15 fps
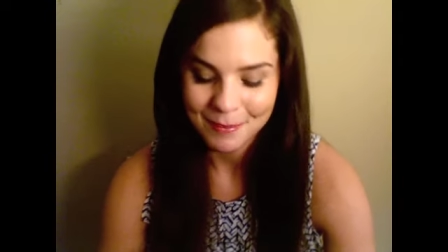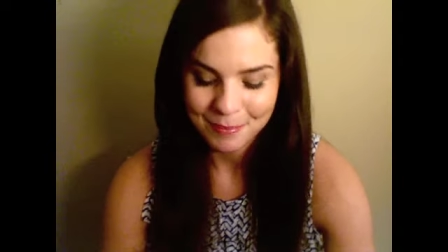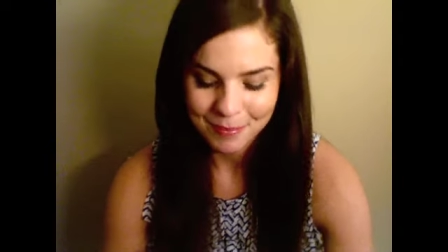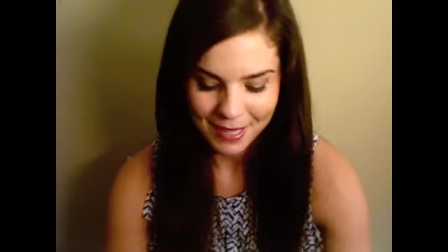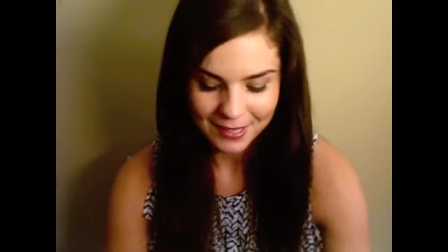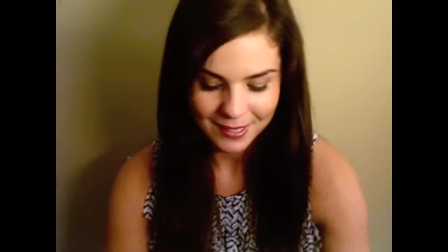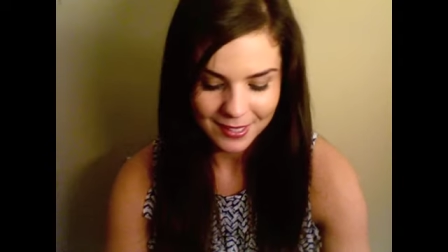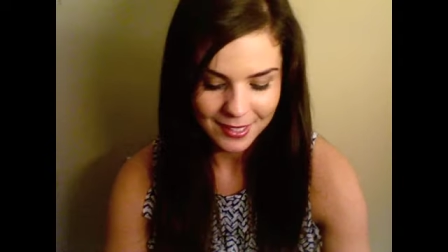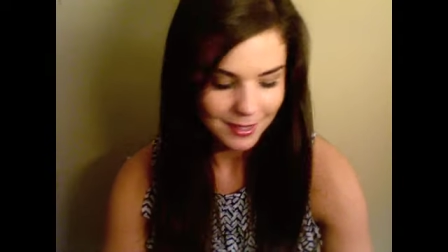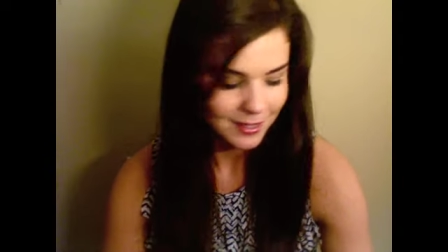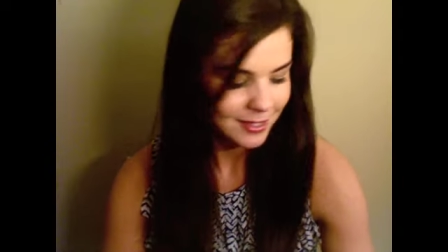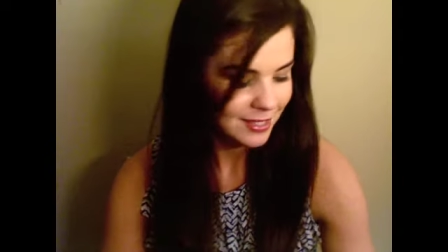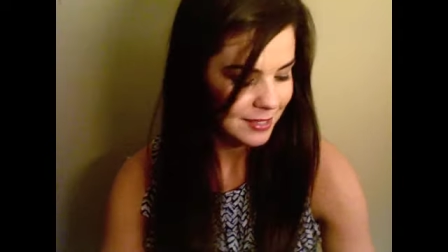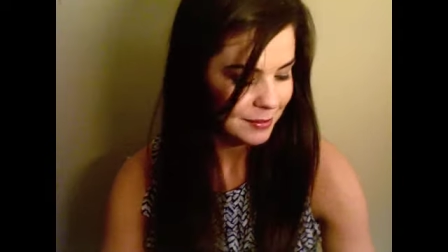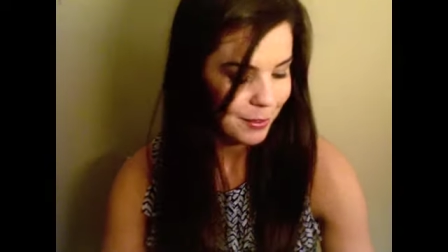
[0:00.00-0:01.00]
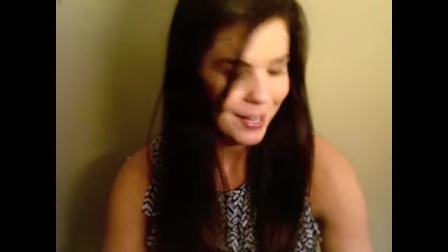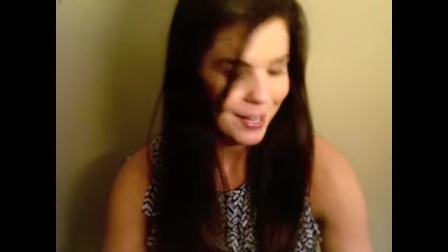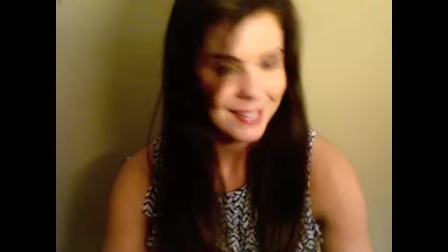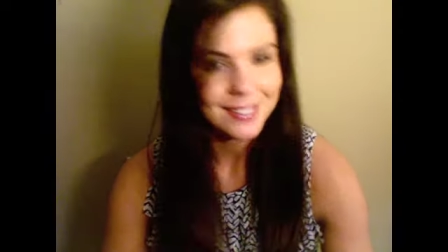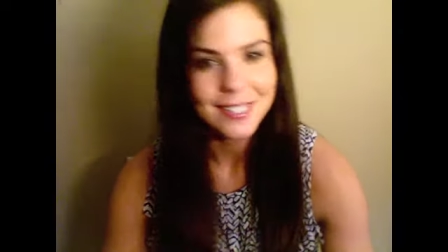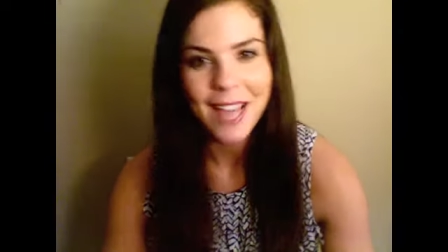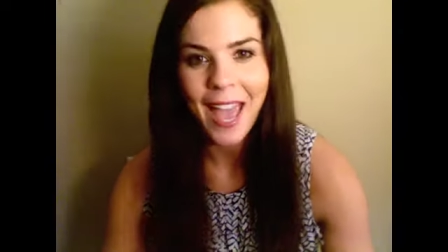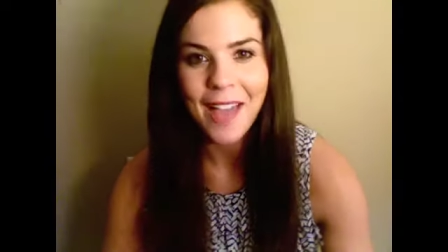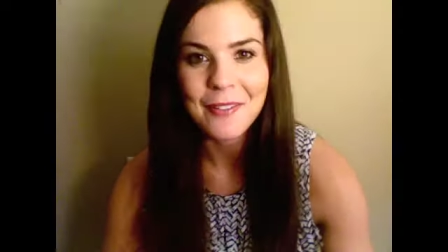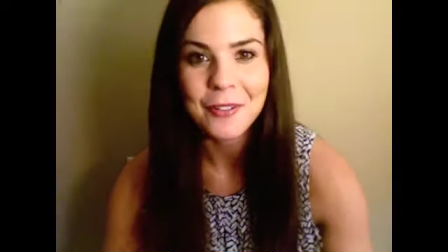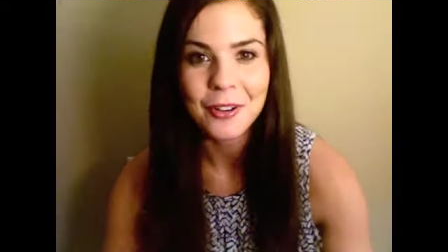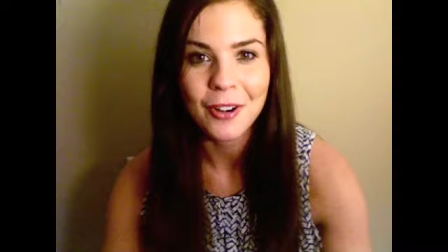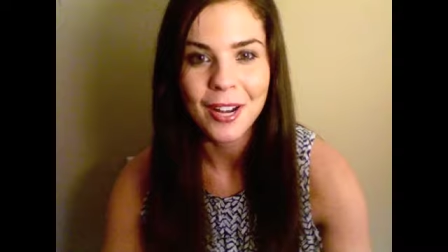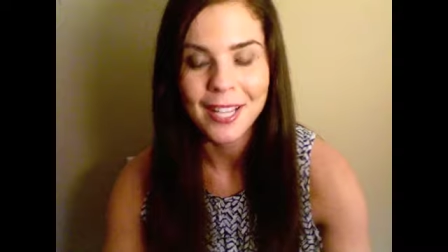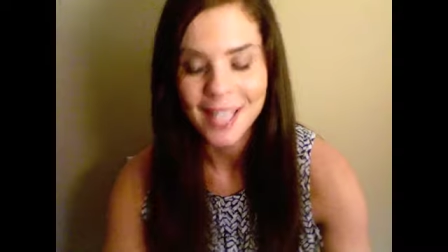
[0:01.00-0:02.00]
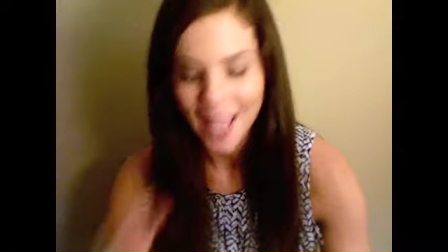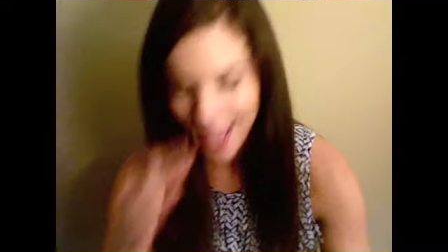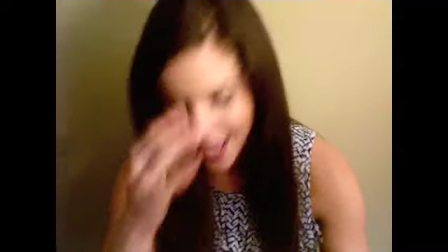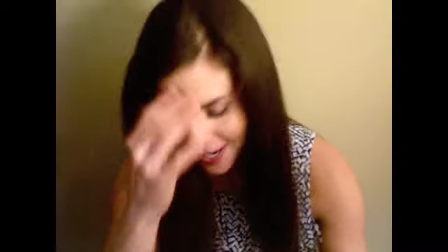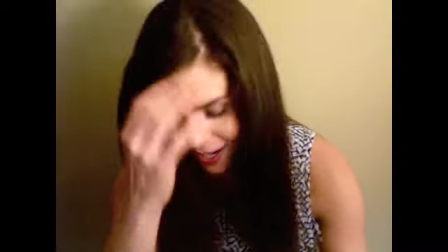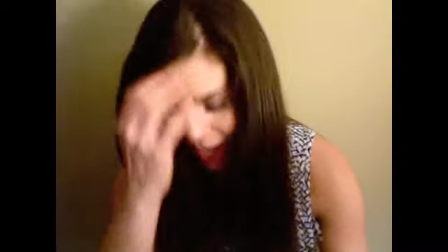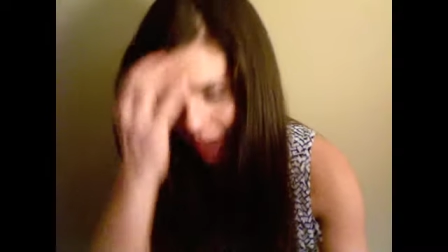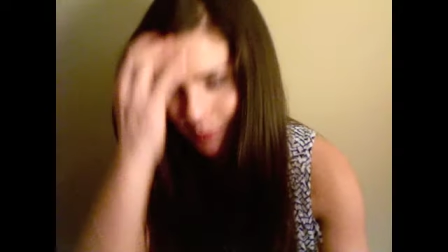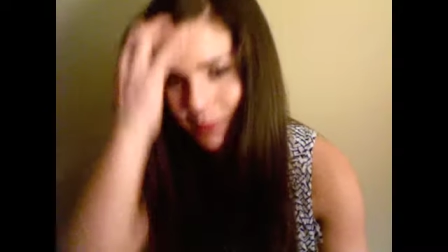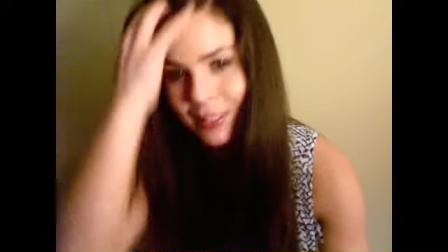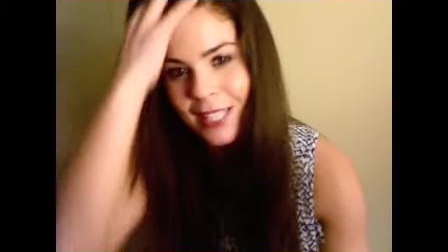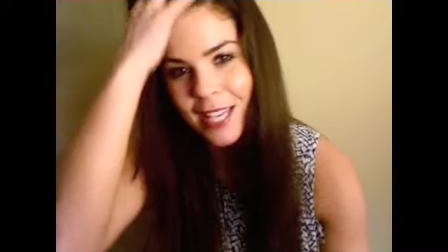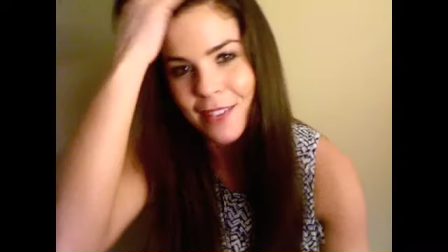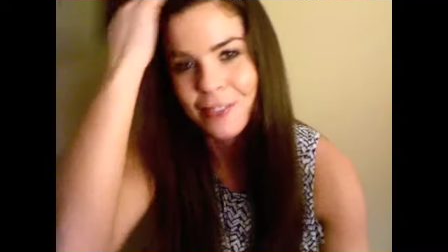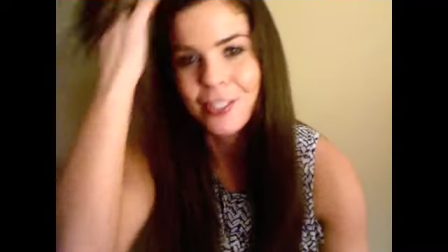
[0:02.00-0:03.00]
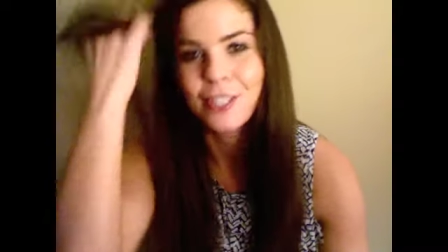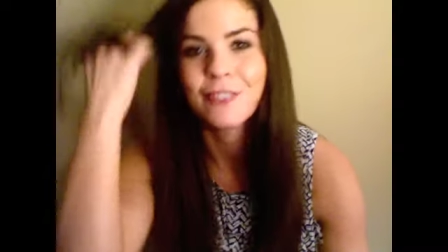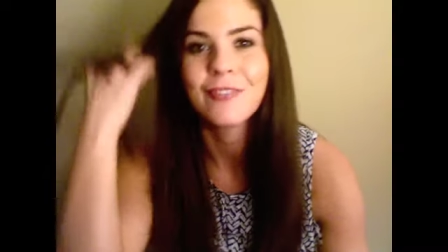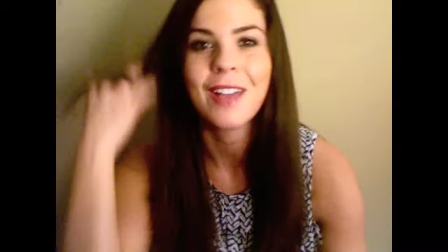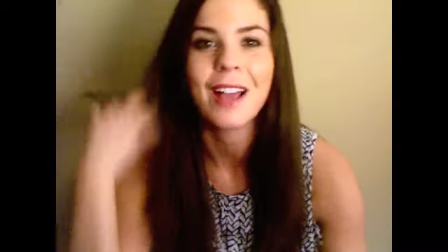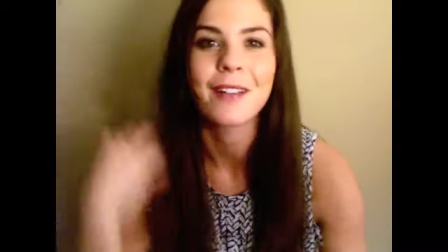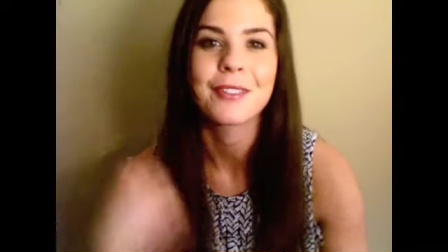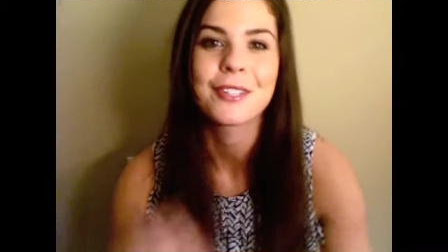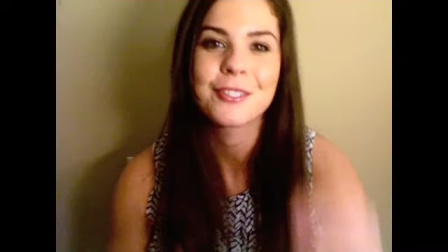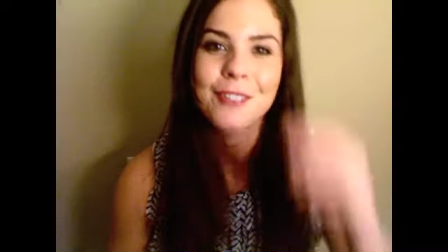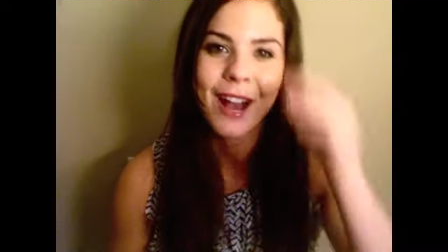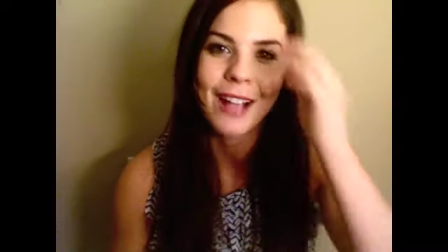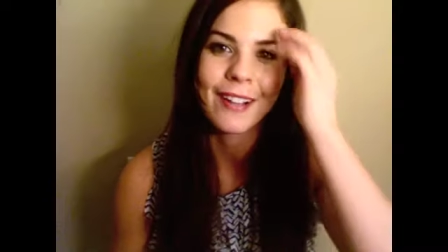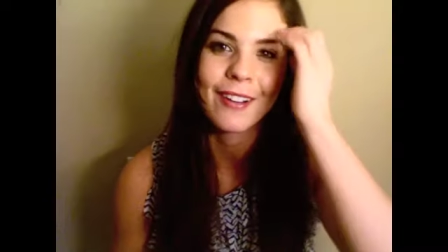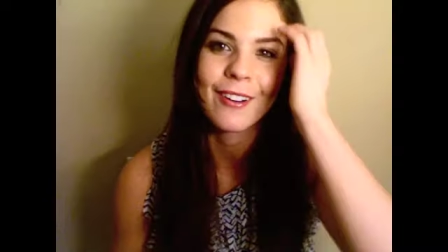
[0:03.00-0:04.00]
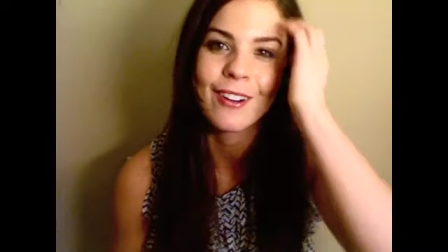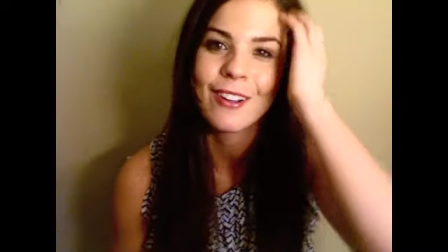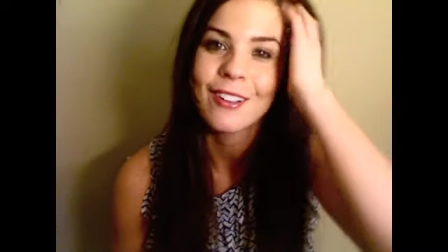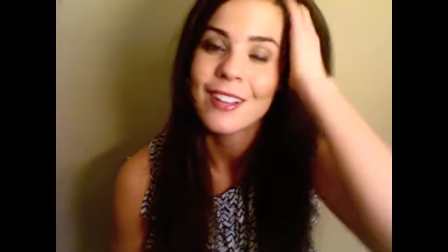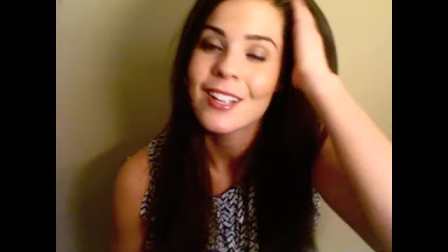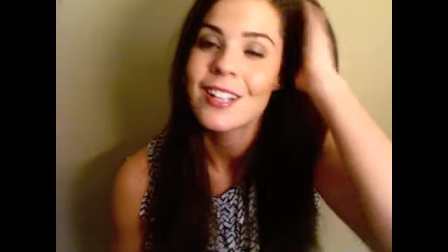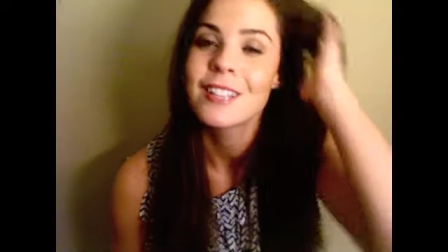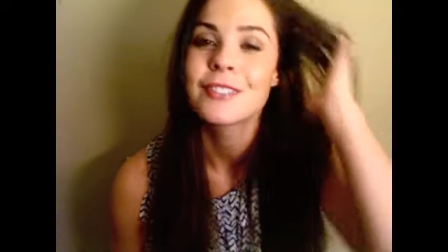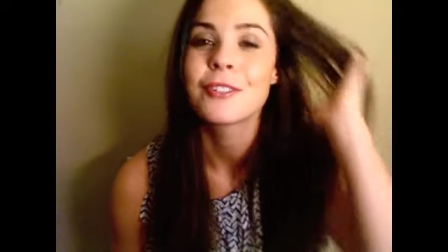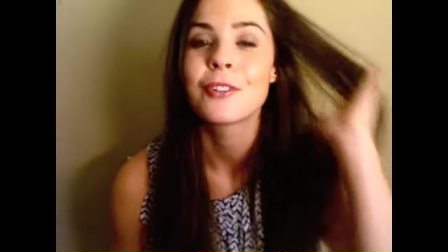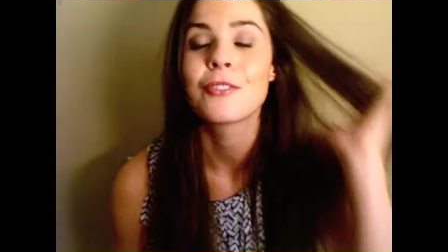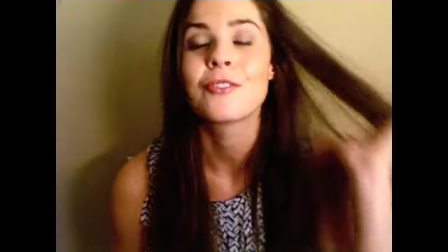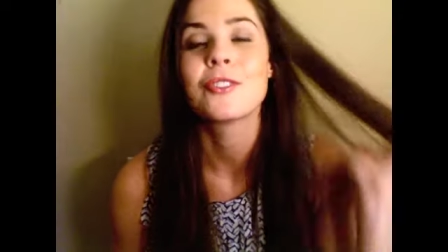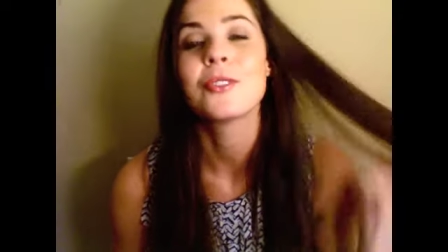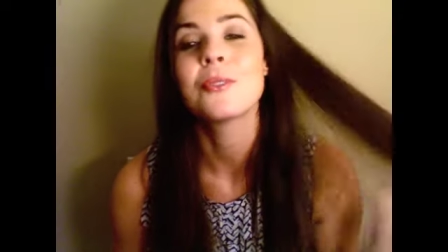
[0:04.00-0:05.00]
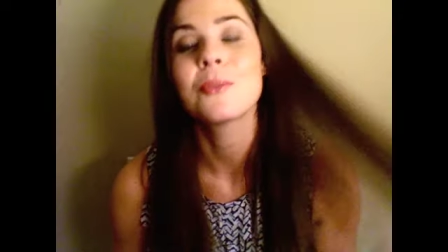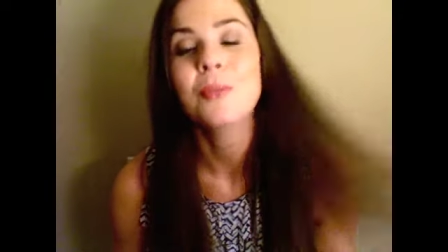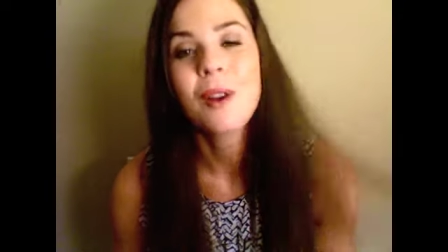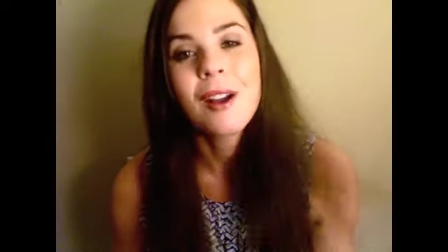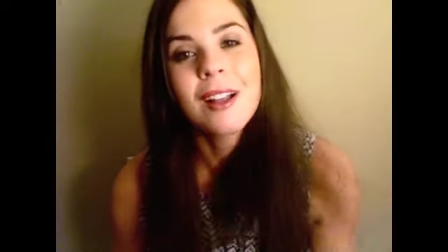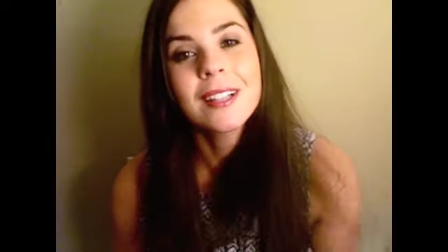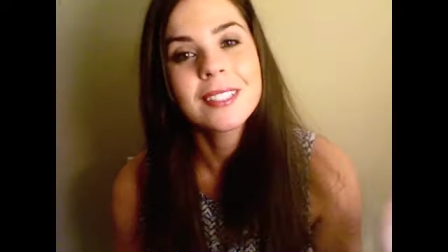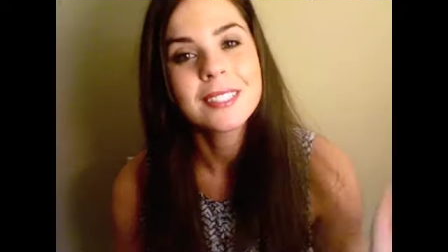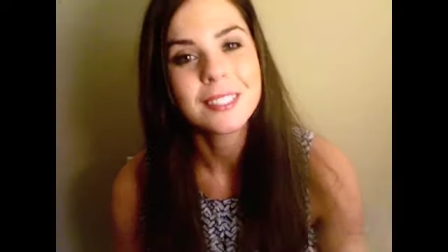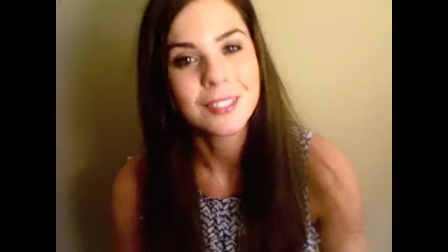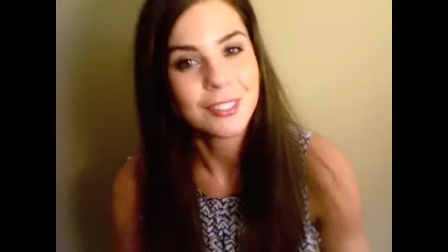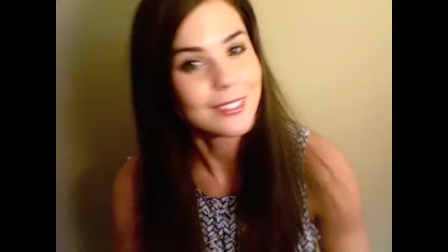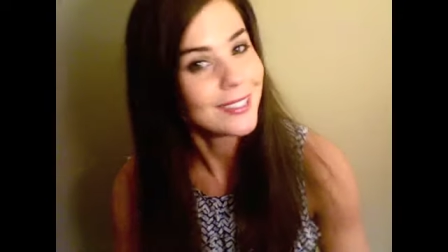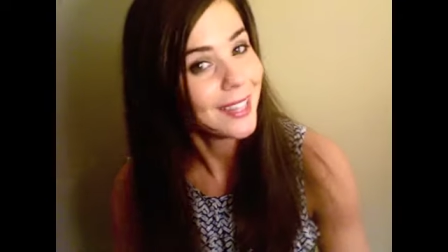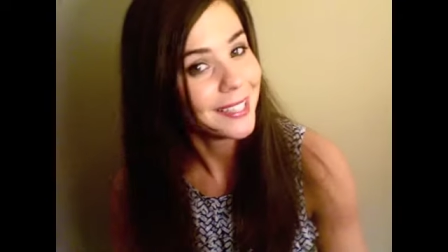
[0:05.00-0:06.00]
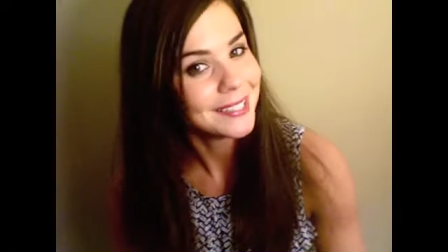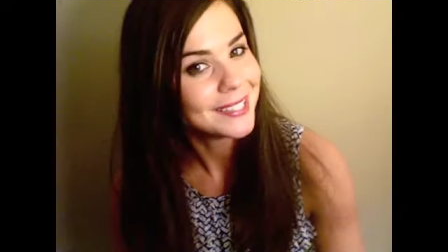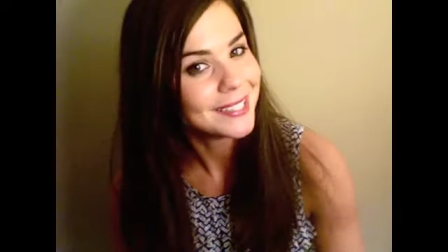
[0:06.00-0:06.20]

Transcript: Best present ever. I cannot believe she found the Dragon Girl. So if you want to look like